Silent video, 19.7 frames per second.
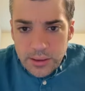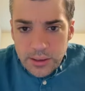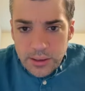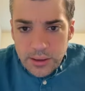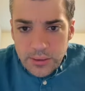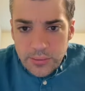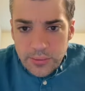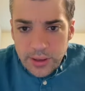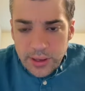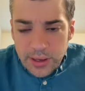
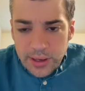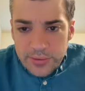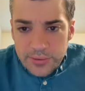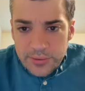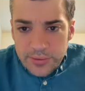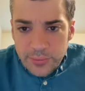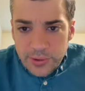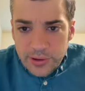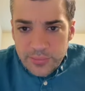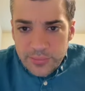Okay, I don't
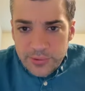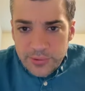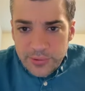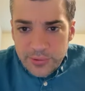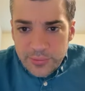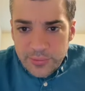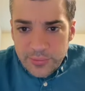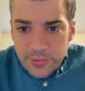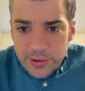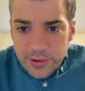know what I'm
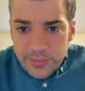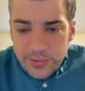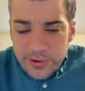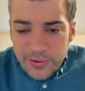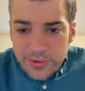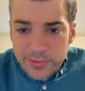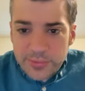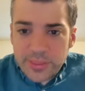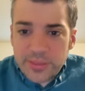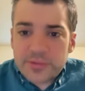doing, where I'm
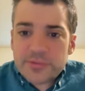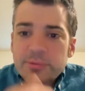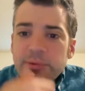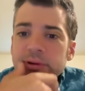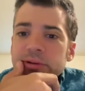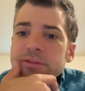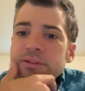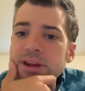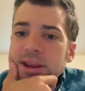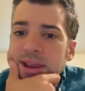going with this
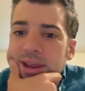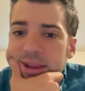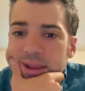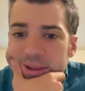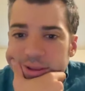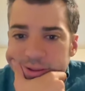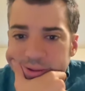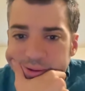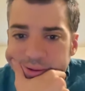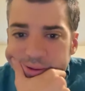one today.
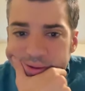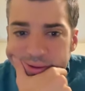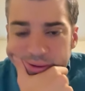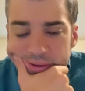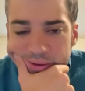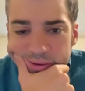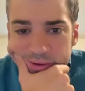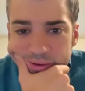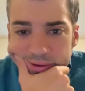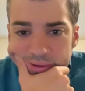
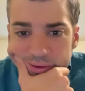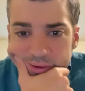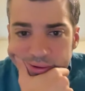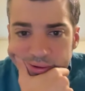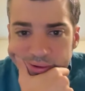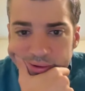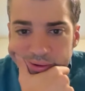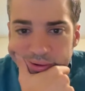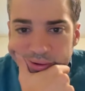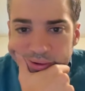
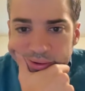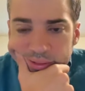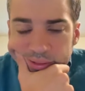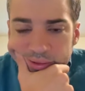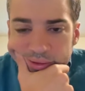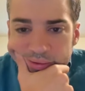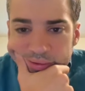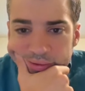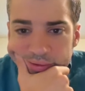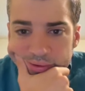
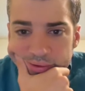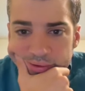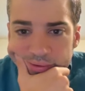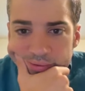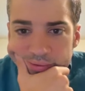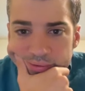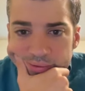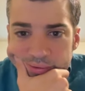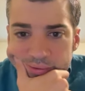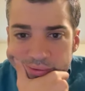This
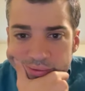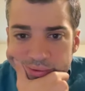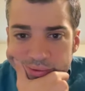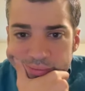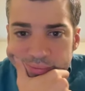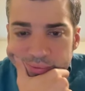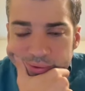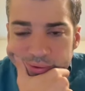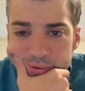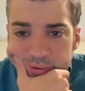is
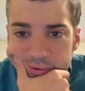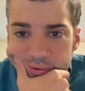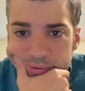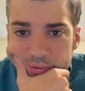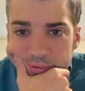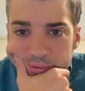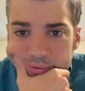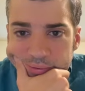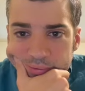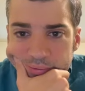difficult.